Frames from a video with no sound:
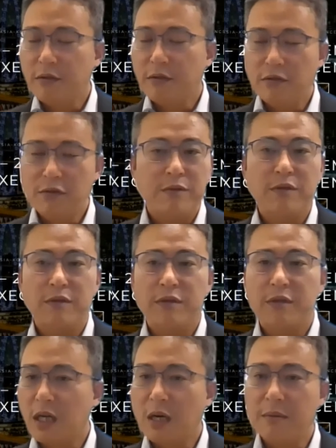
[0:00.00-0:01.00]

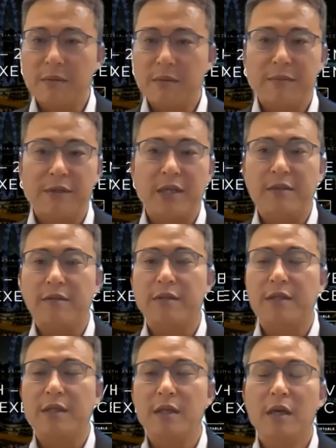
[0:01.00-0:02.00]
university, government
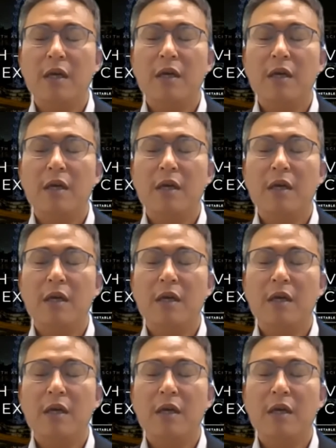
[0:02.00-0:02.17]
agency